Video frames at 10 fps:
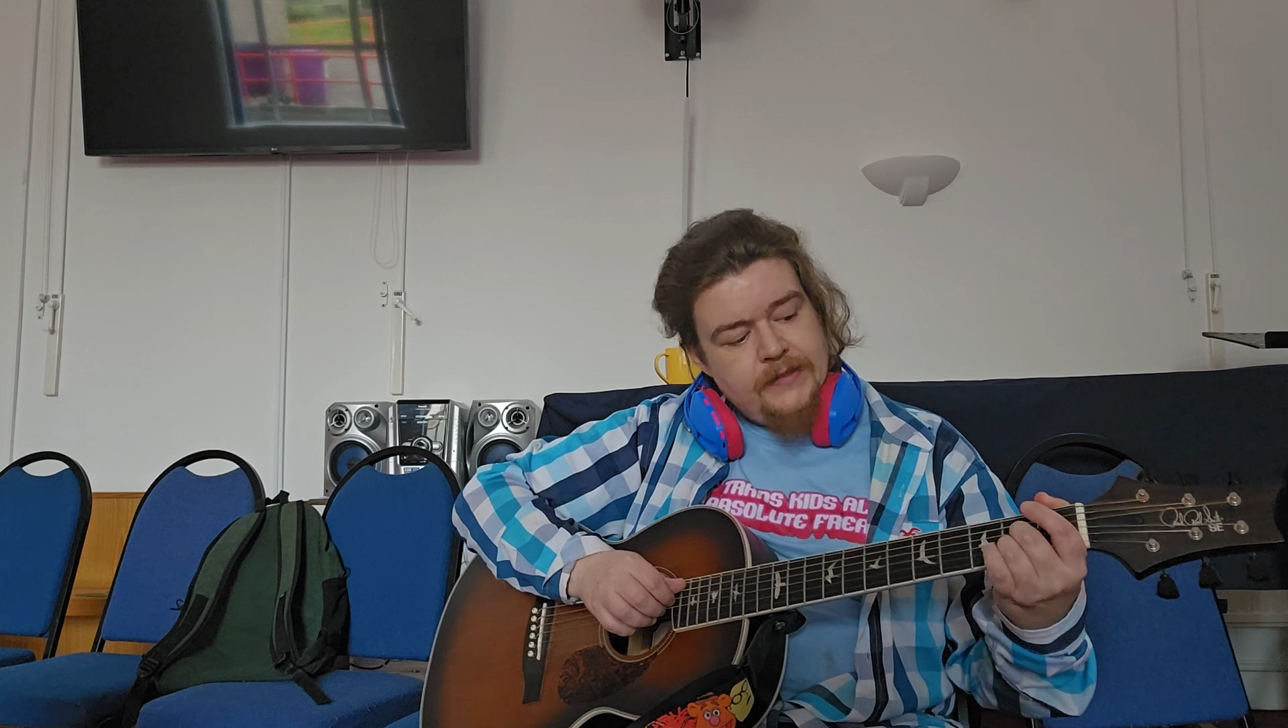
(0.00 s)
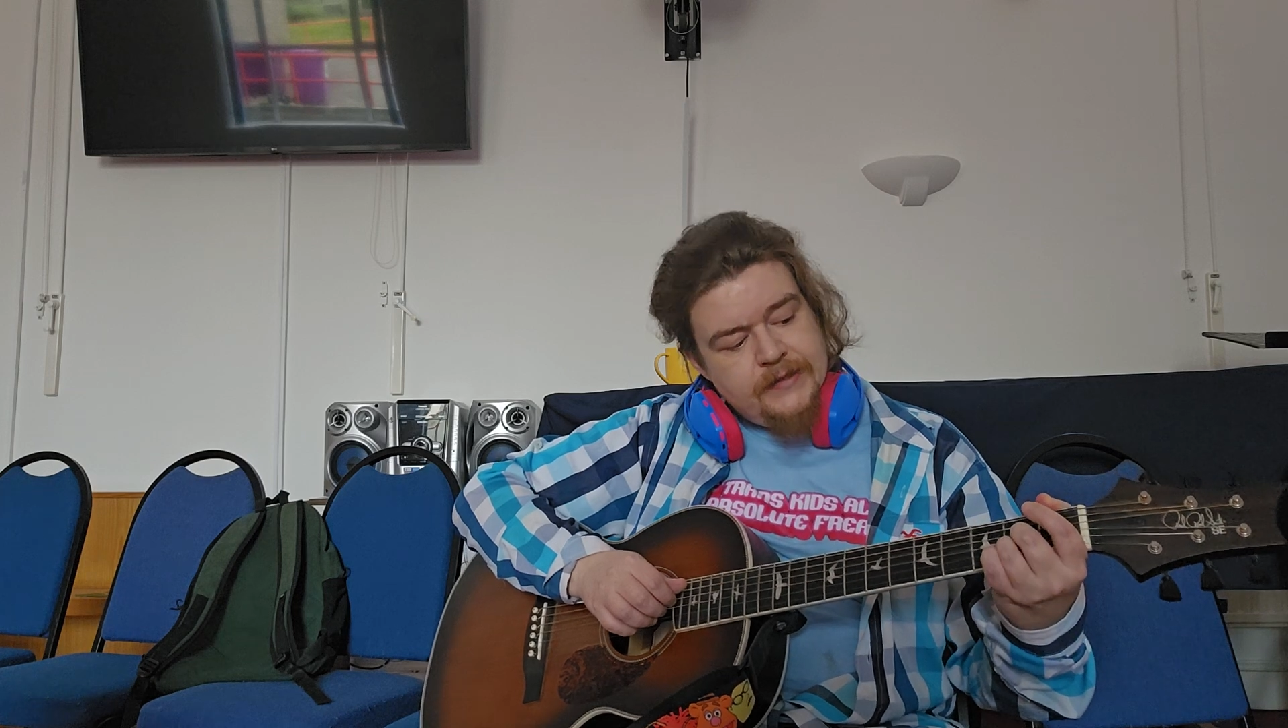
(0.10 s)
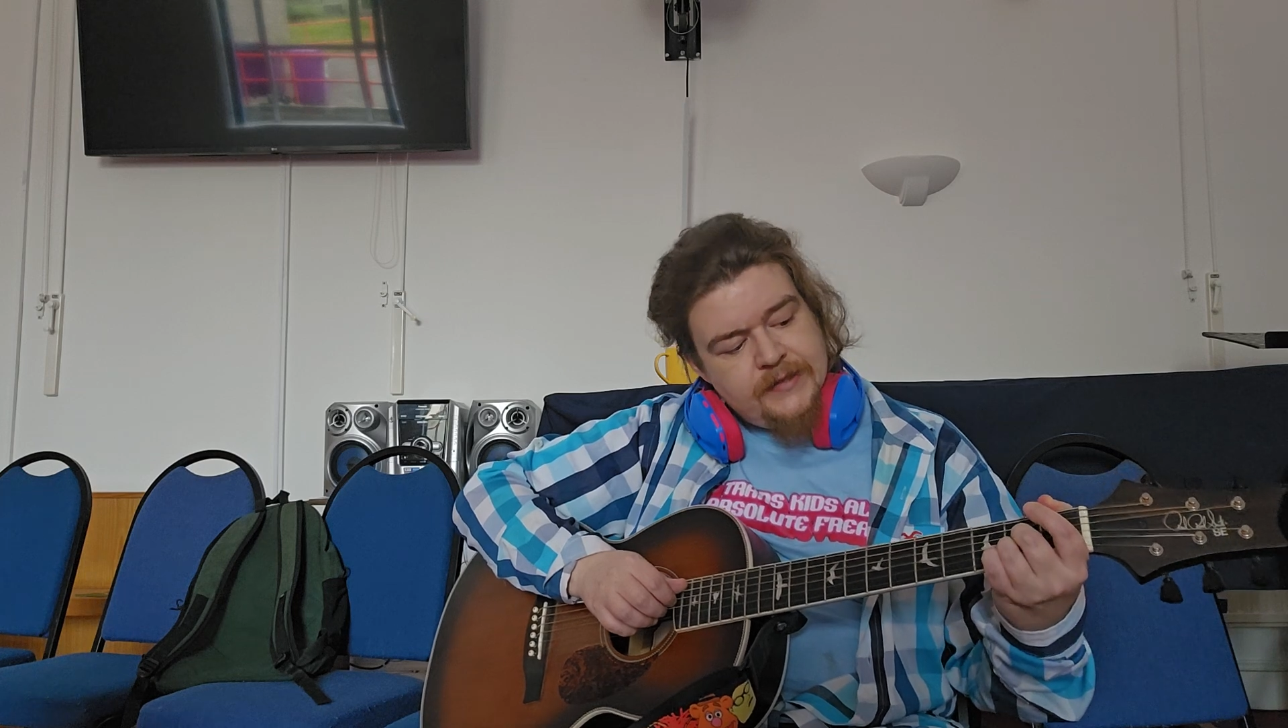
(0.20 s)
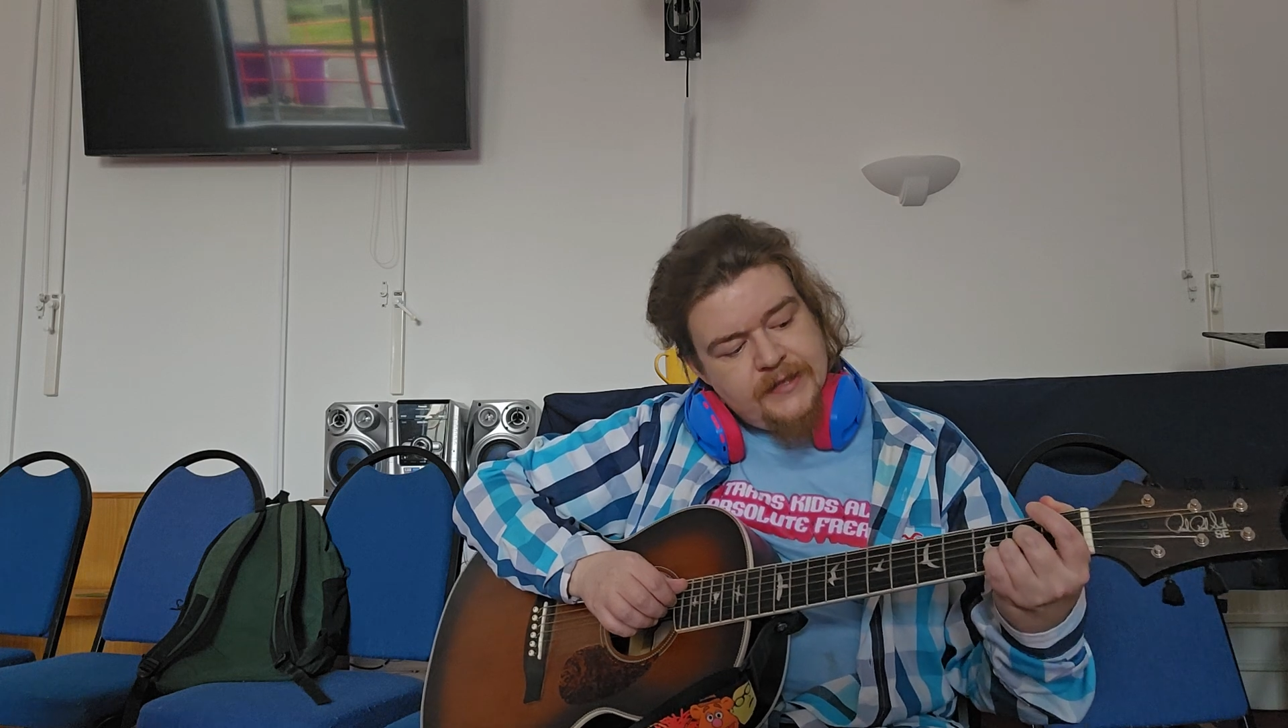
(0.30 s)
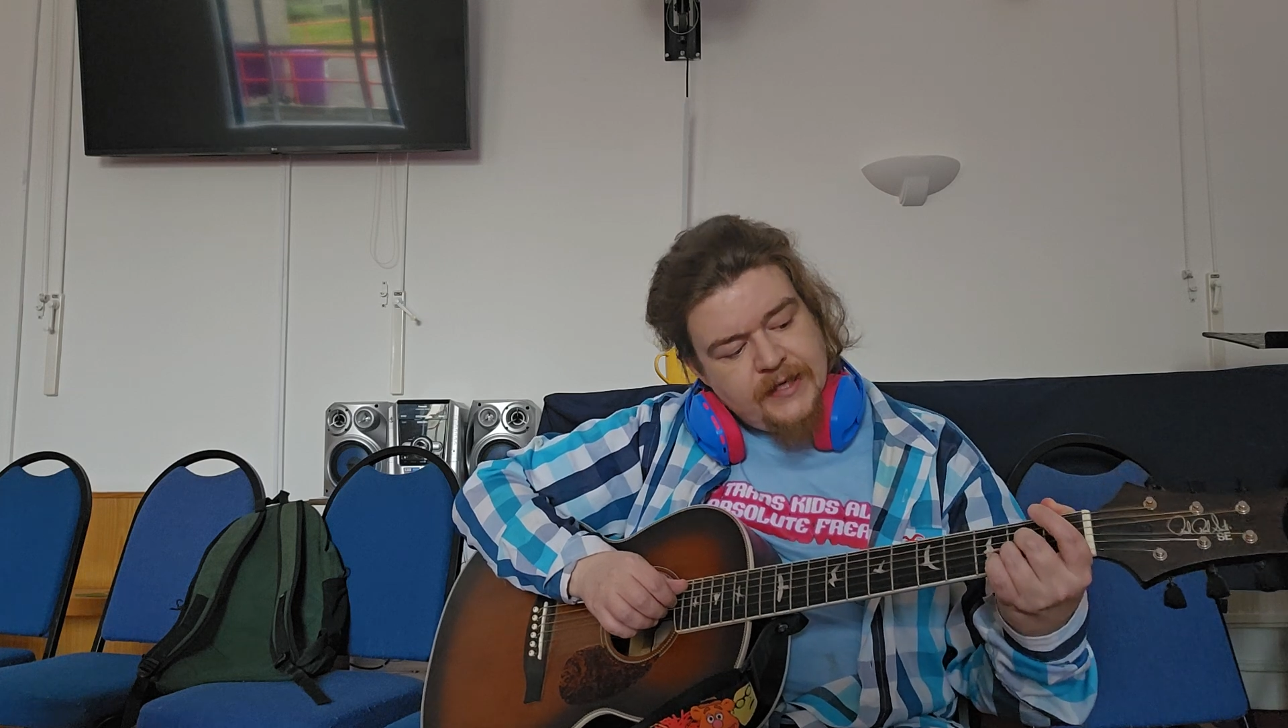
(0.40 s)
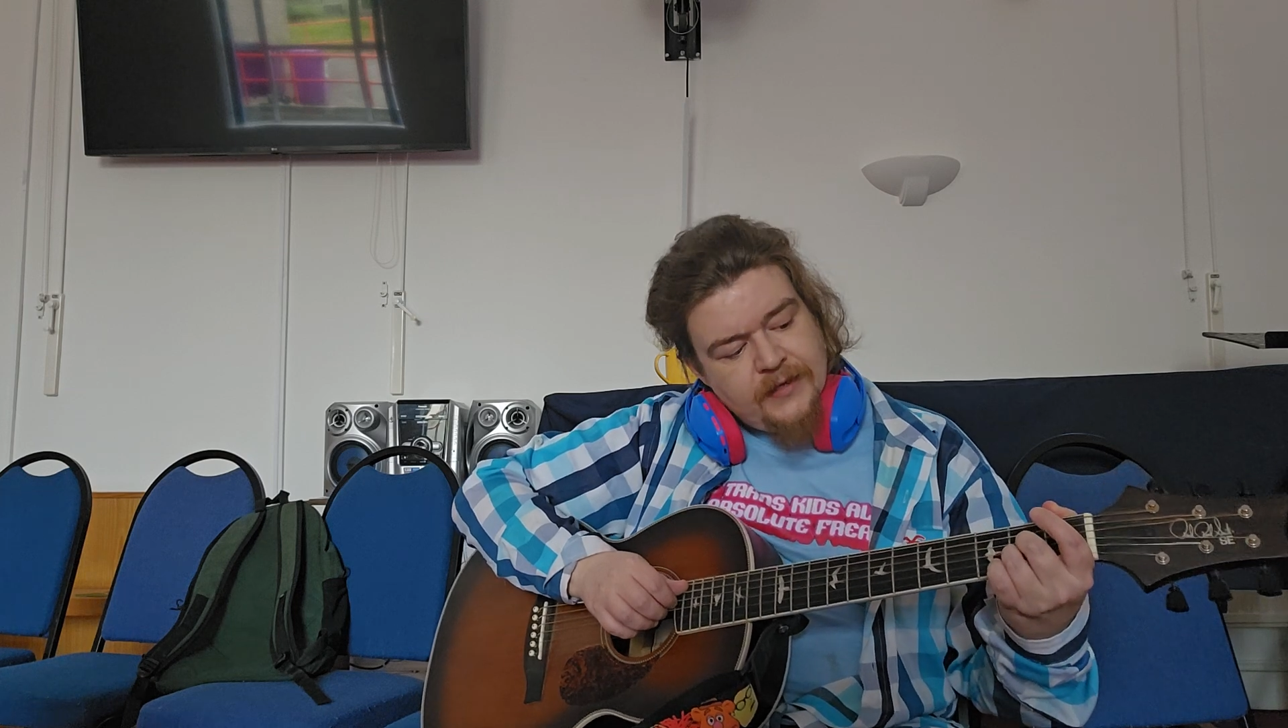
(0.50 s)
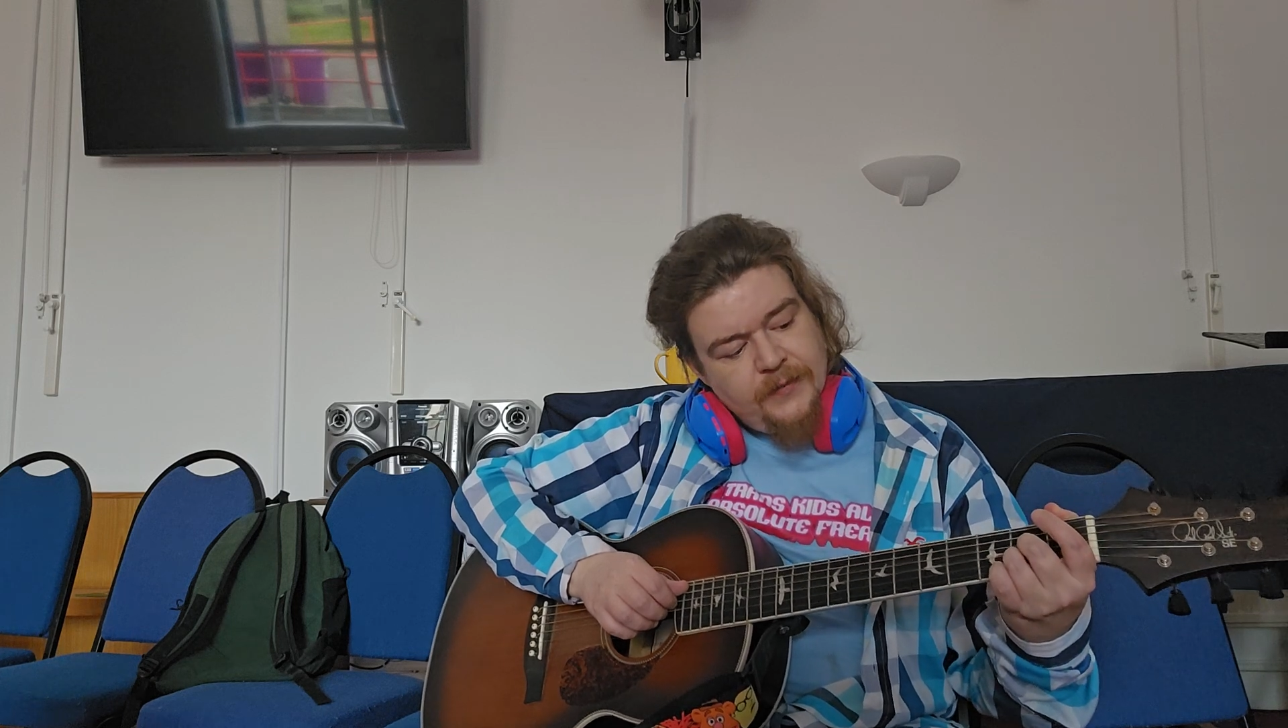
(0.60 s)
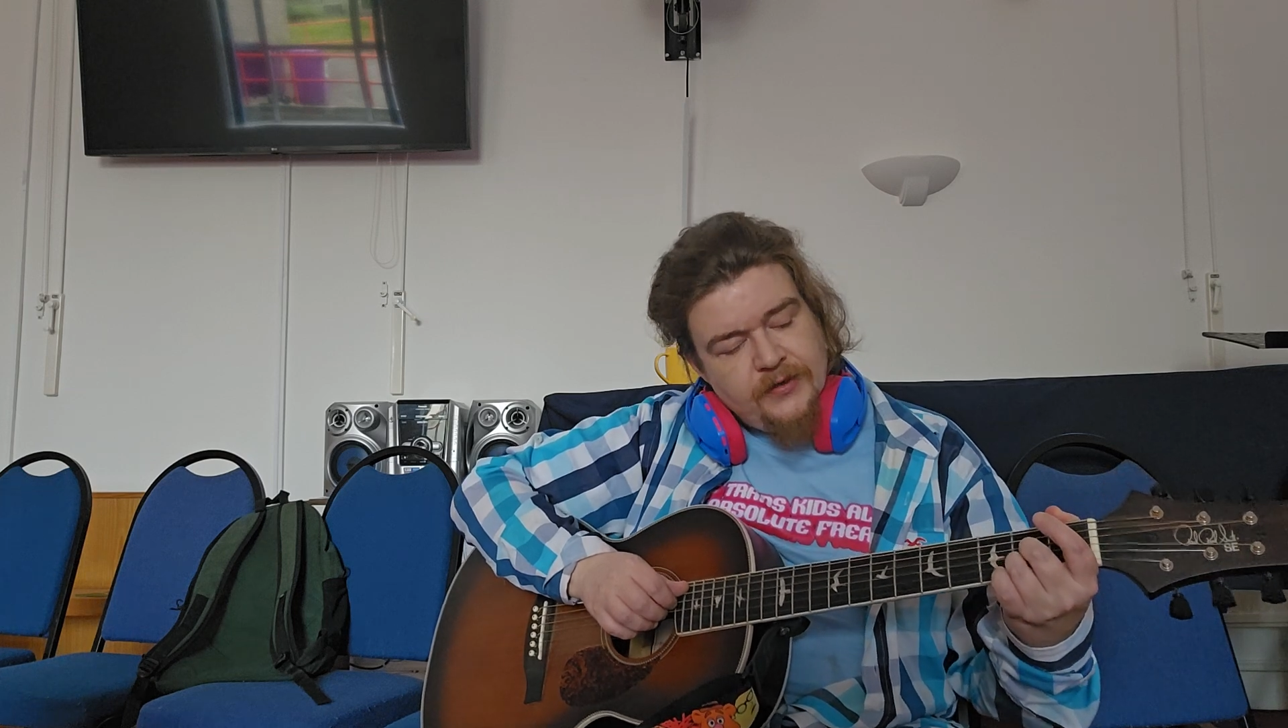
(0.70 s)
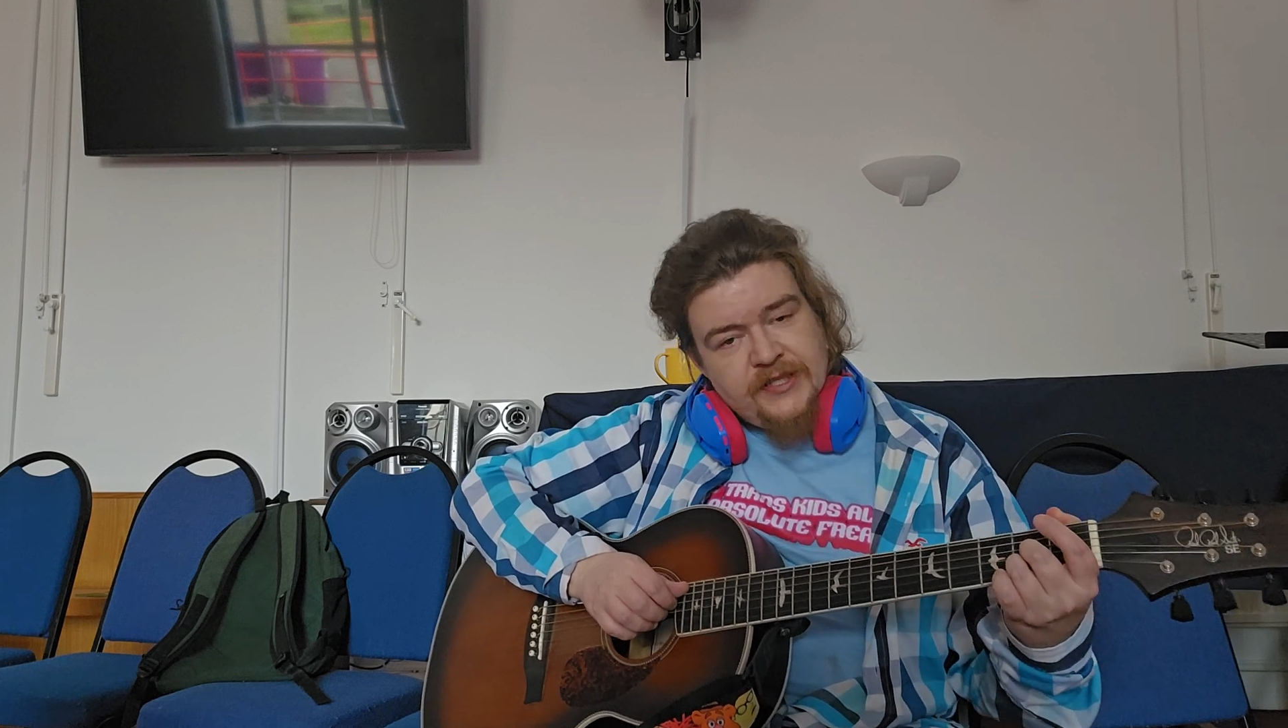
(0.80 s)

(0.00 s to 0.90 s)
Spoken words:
stick them on